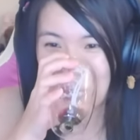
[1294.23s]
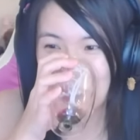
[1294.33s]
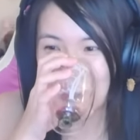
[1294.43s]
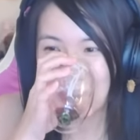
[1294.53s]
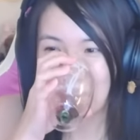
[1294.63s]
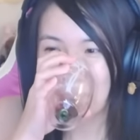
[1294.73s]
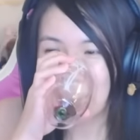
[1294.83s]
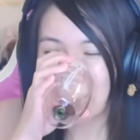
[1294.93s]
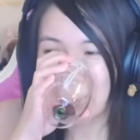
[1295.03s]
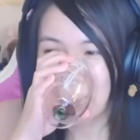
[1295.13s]

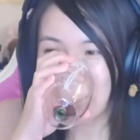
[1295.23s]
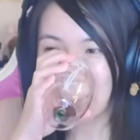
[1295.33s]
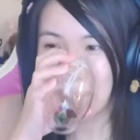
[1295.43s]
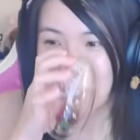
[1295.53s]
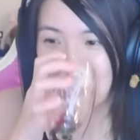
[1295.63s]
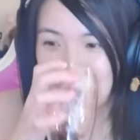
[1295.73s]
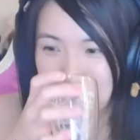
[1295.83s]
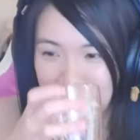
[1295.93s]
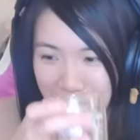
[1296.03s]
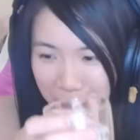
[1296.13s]
Info. Thank you,
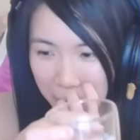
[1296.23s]
Info.